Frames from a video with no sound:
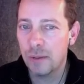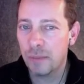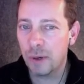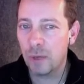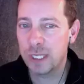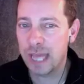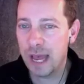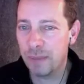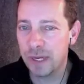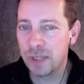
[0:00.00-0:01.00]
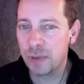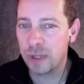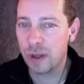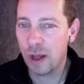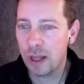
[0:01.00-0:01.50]
But what's happened is,
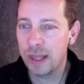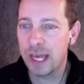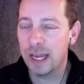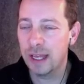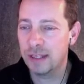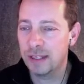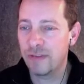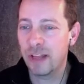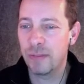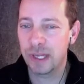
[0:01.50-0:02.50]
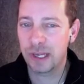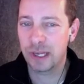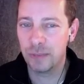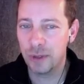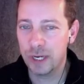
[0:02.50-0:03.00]
with all of that development
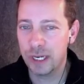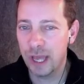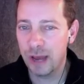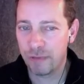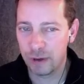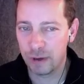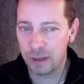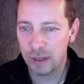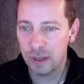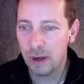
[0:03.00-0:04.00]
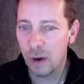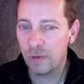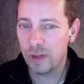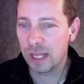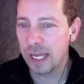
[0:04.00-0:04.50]
community effort
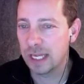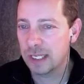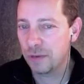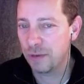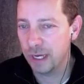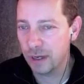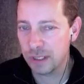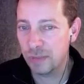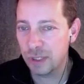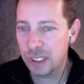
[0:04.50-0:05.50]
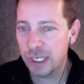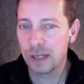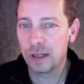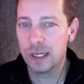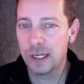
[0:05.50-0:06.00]
over the last 3 years in
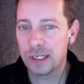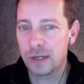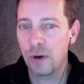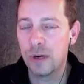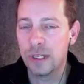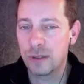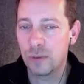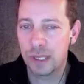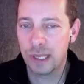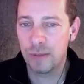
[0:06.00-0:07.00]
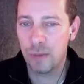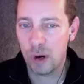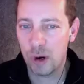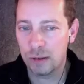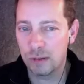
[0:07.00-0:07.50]
particular, it has grown into what they
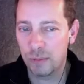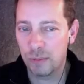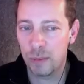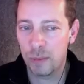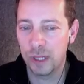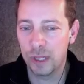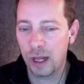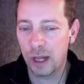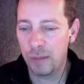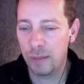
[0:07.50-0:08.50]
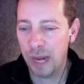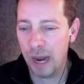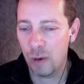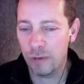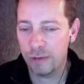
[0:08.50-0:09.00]
more appropriately call a
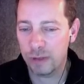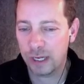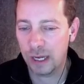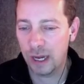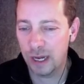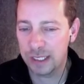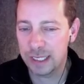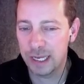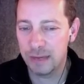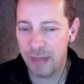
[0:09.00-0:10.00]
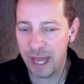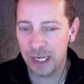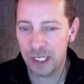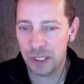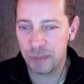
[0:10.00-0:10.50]
powerful content
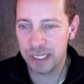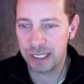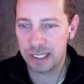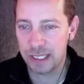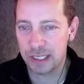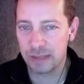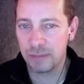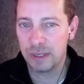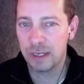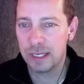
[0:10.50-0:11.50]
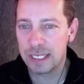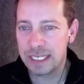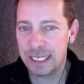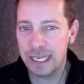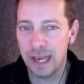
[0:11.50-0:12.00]
management system,
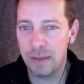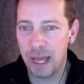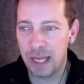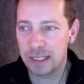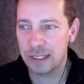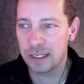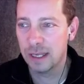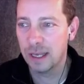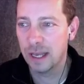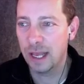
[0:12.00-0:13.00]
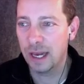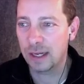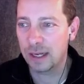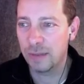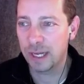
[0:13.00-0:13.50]
CMS. And I'll
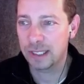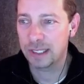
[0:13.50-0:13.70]
come back to